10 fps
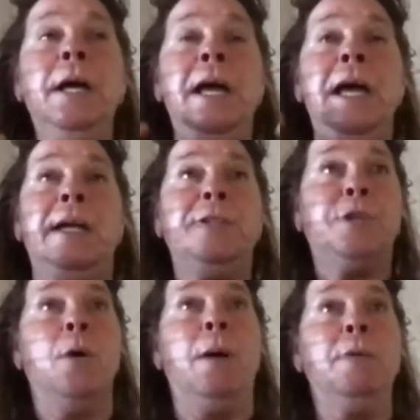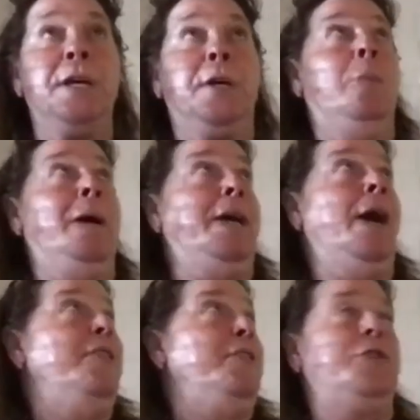And so I was like, oh my
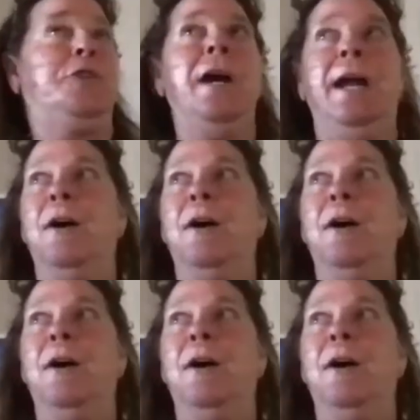God, this is great.